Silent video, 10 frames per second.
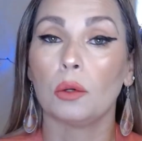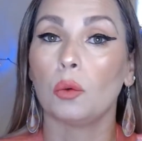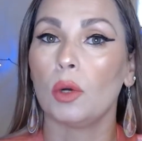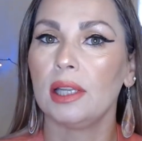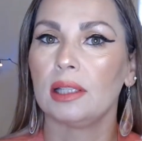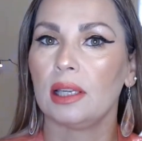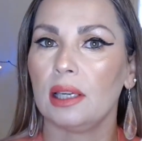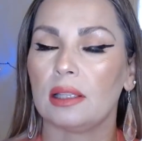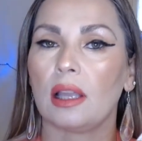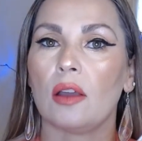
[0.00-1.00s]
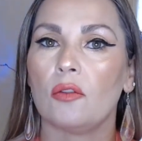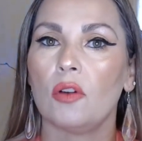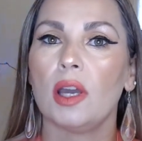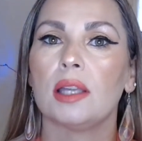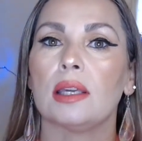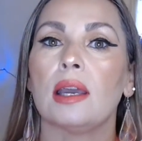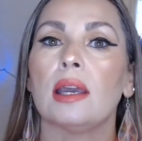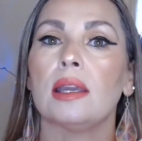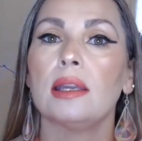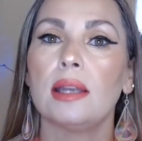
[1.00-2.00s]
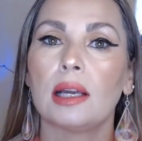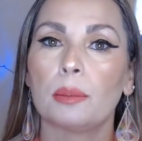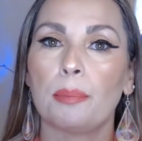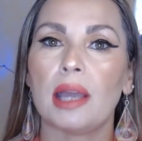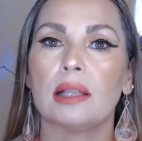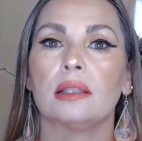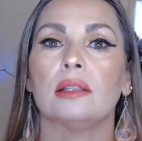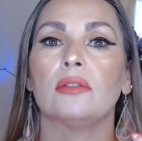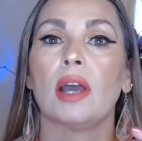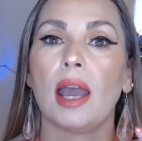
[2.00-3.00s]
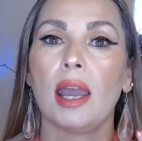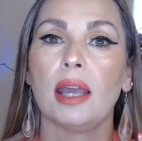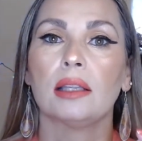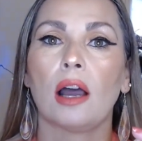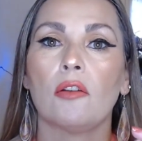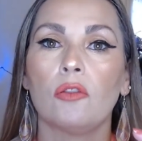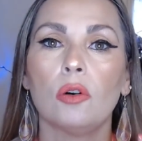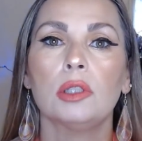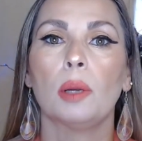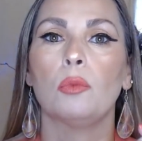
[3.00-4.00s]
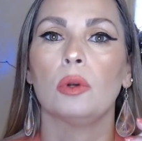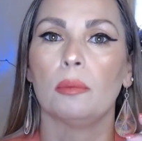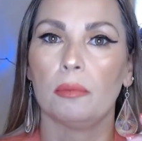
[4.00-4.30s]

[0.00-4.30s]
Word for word: which is a very inexpensive and affordable